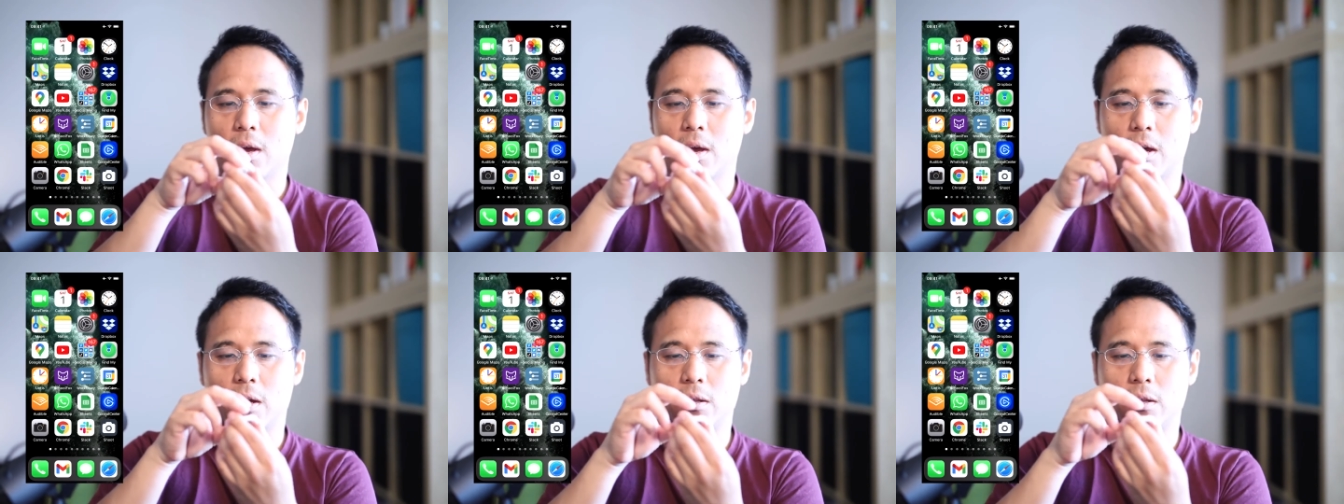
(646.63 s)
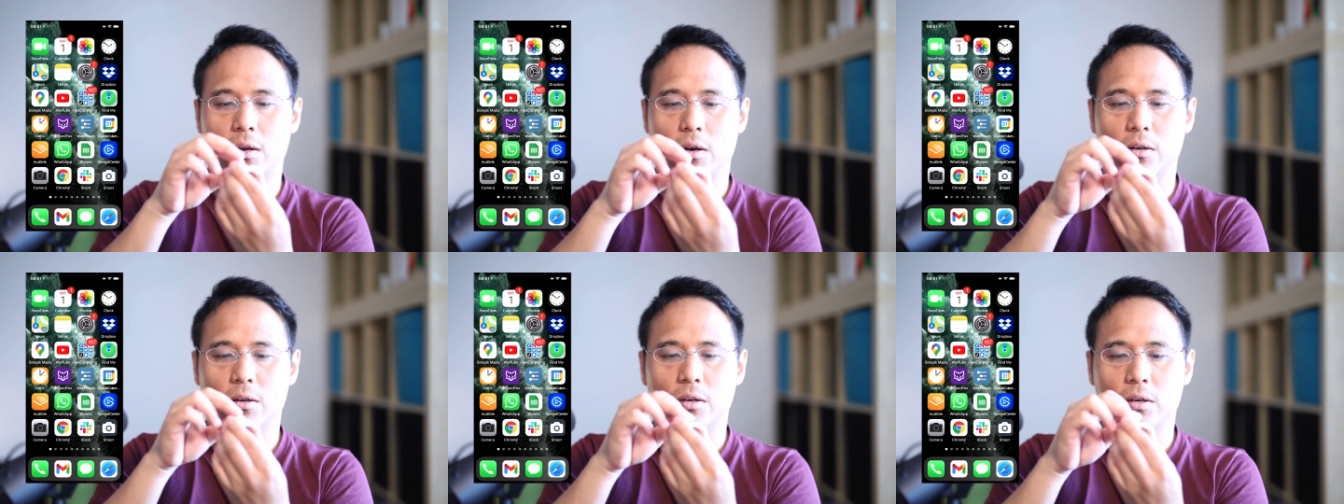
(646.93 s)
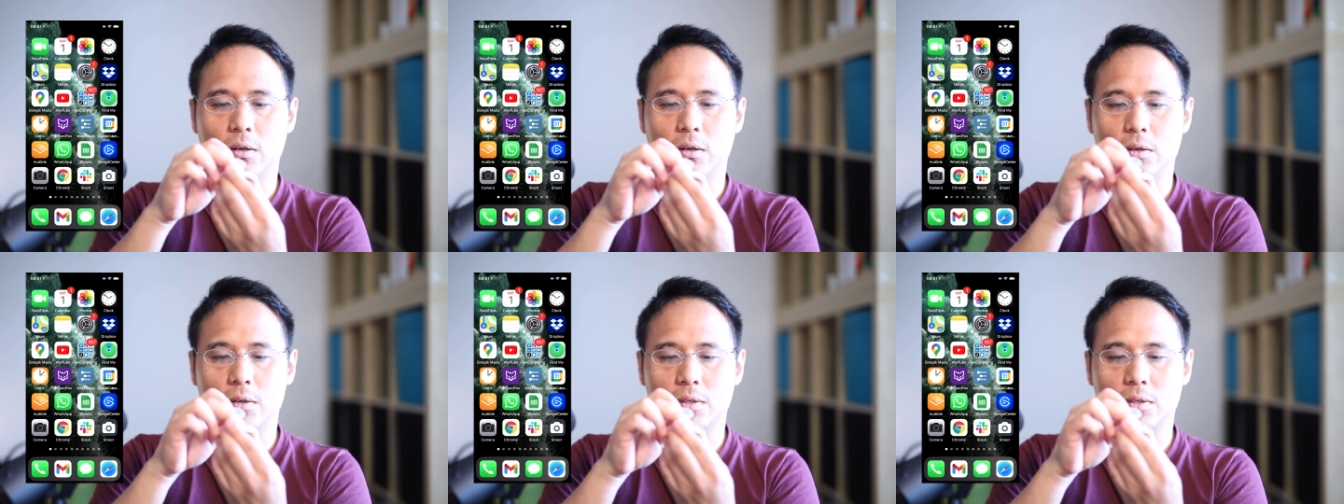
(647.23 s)
and the
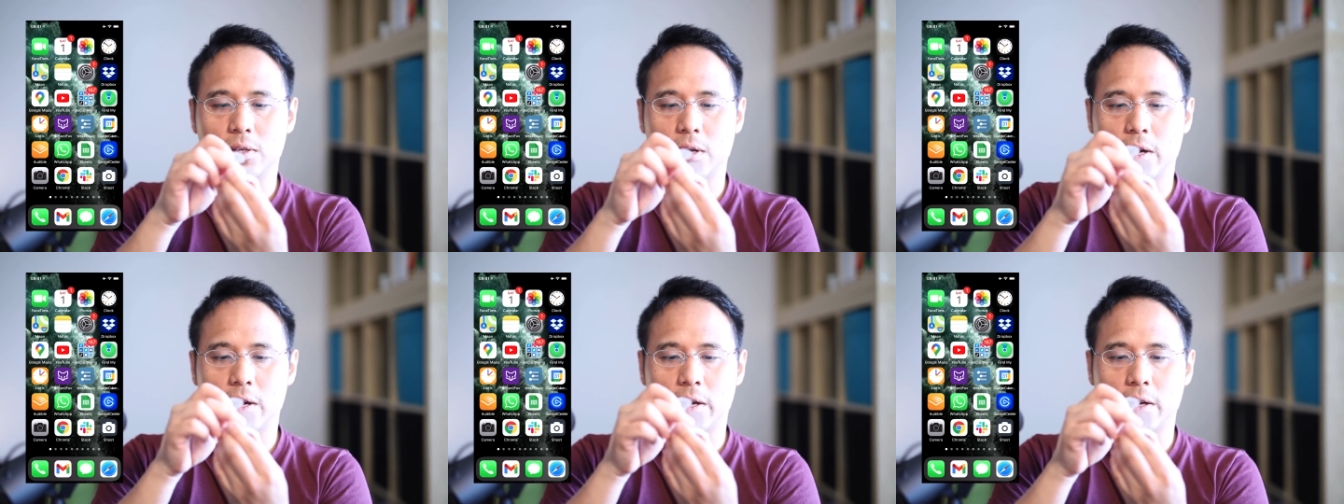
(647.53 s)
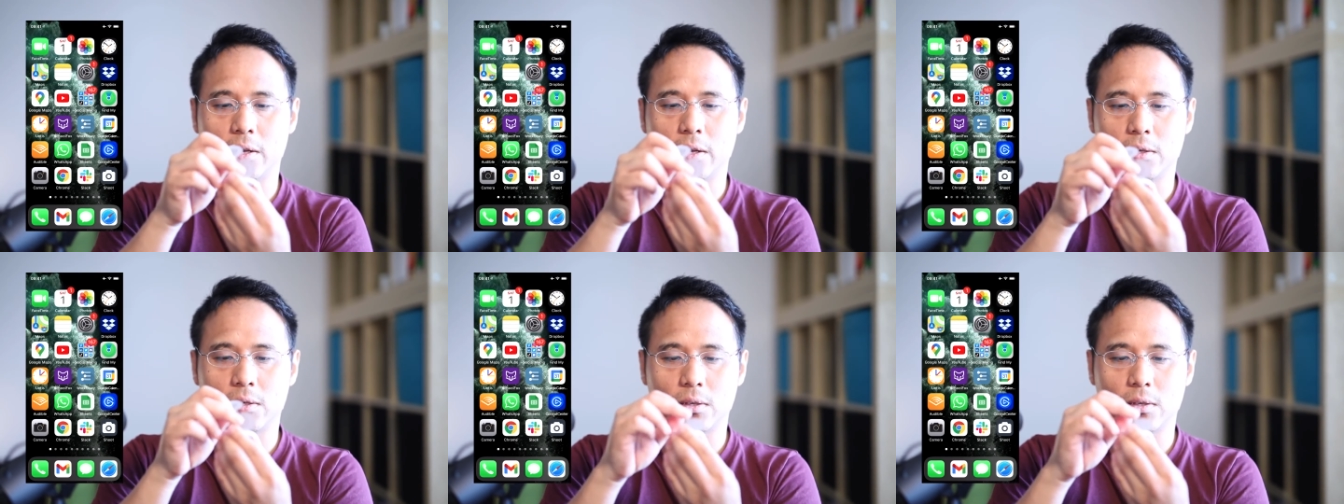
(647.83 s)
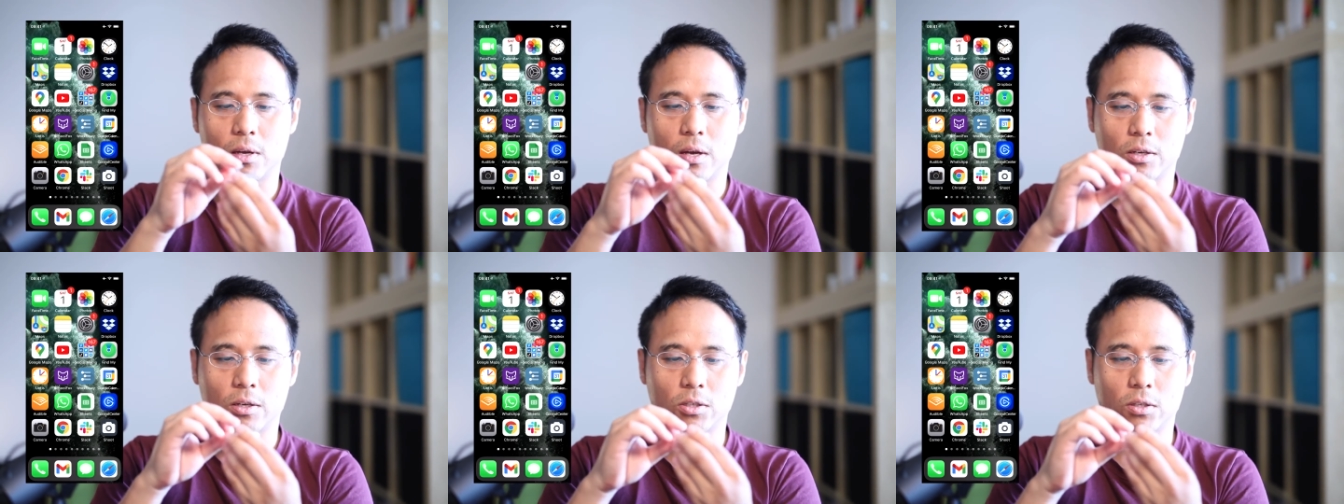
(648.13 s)
other side is
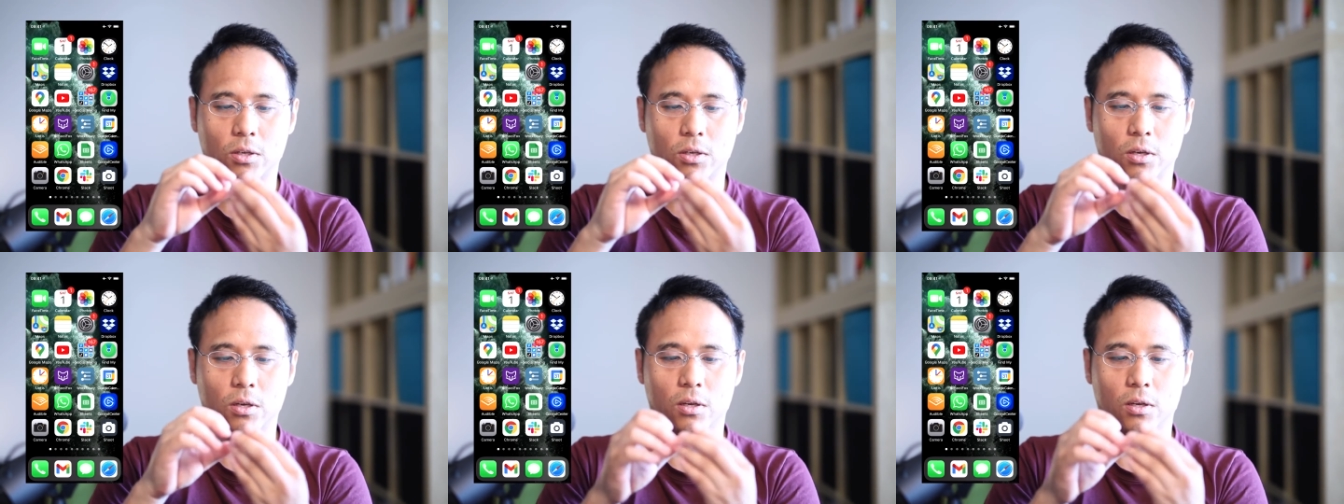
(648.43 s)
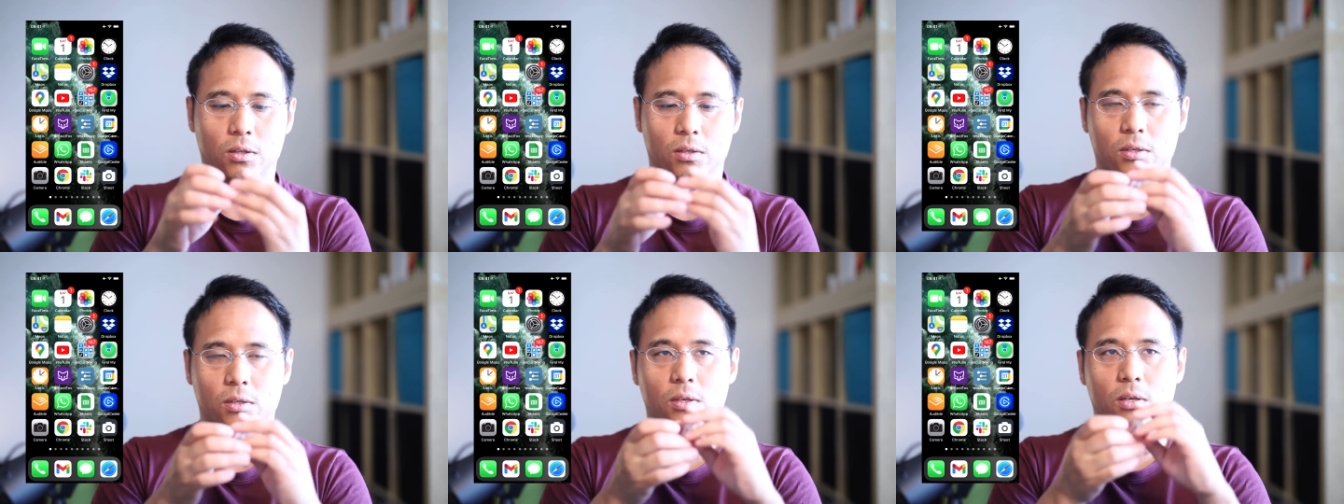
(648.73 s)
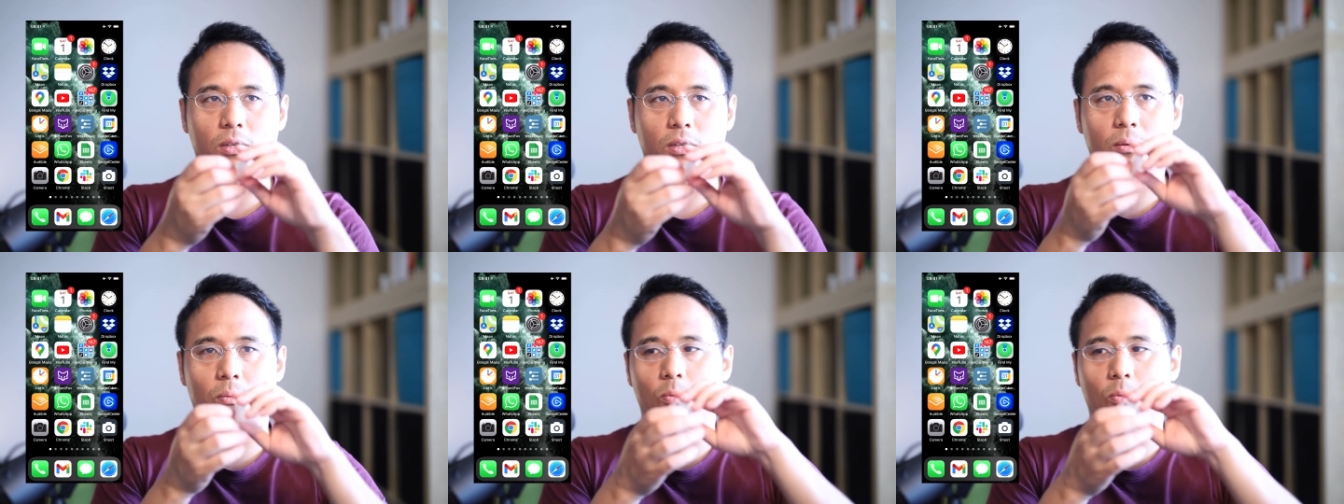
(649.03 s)
actually
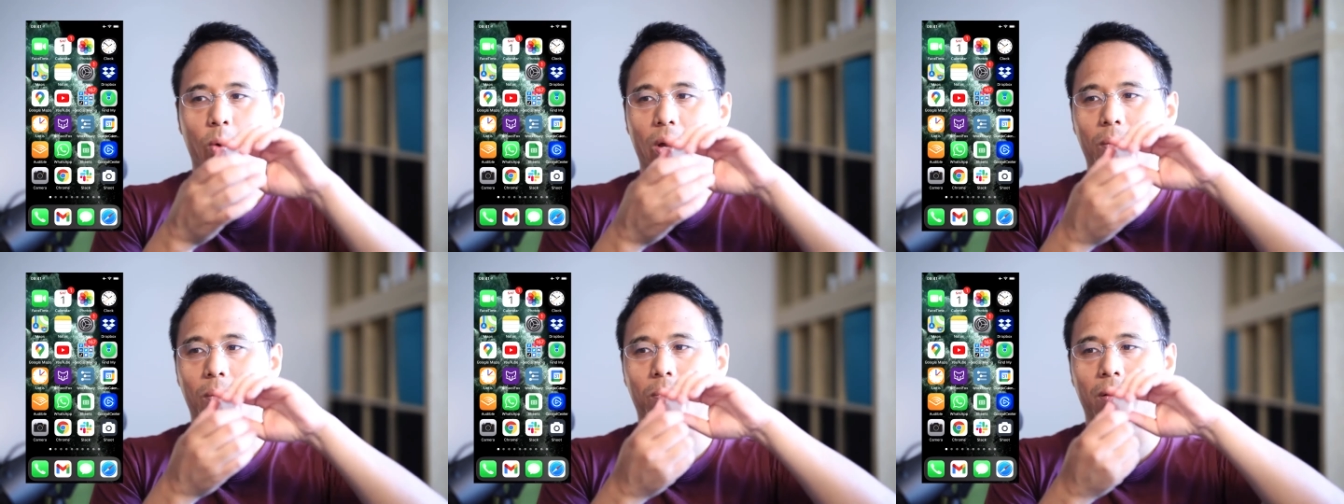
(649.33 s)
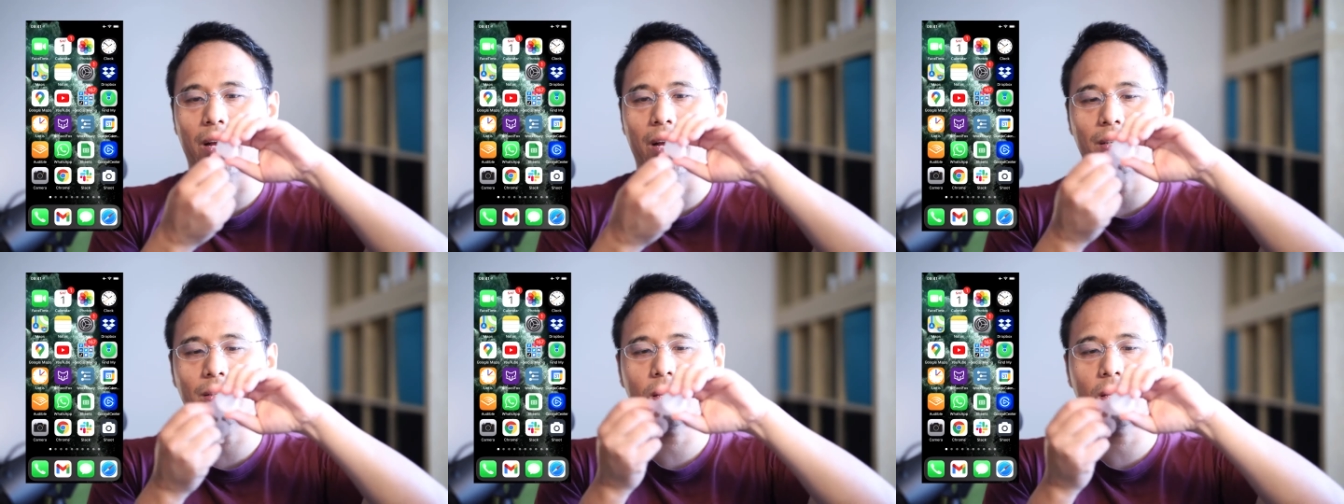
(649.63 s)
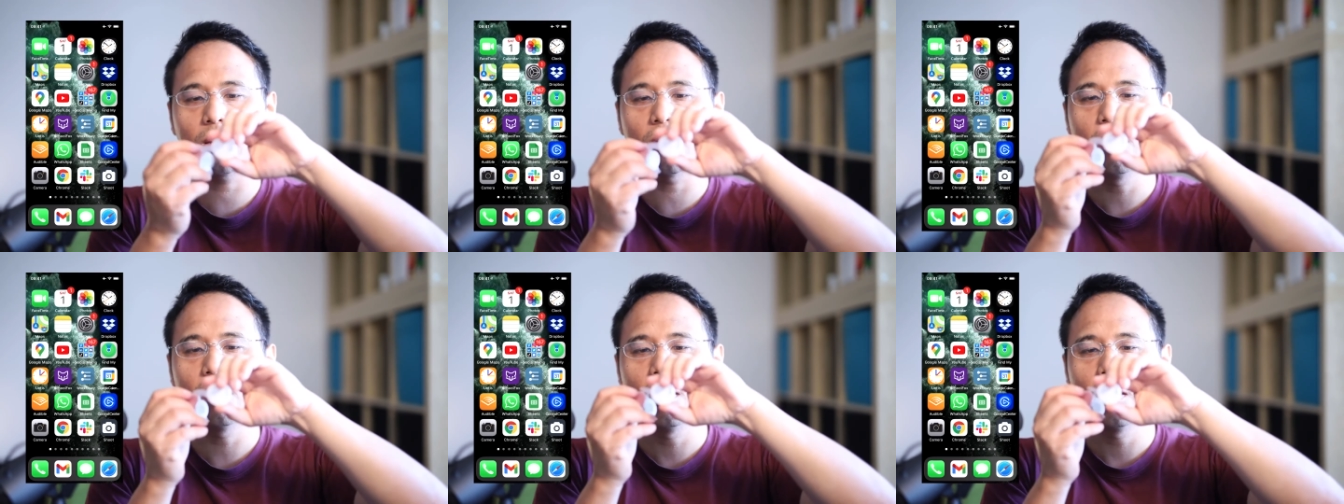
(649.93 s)
it's white
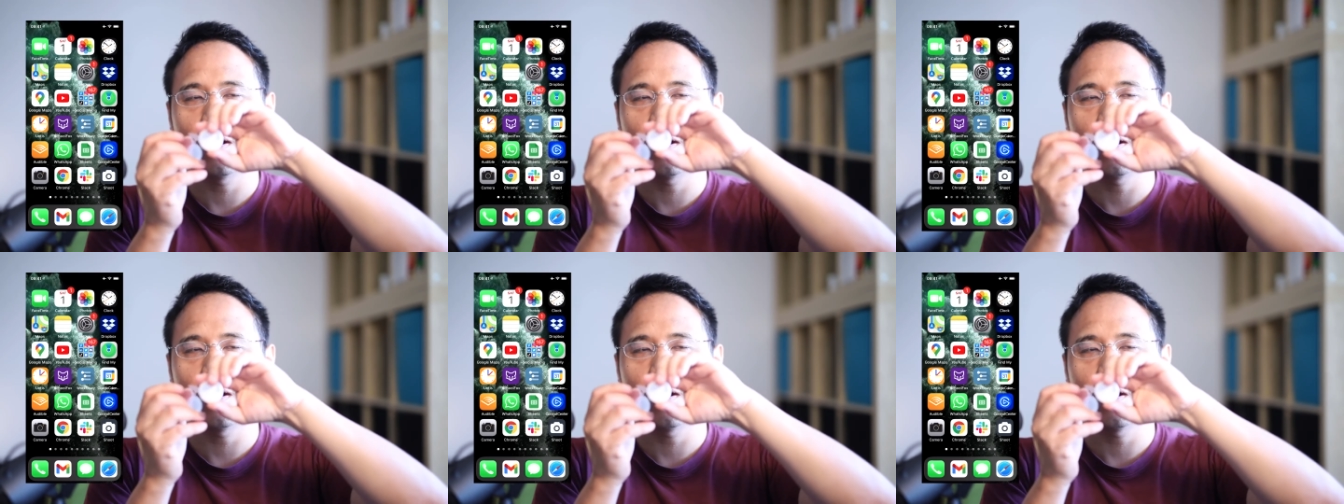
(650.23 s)
plastic,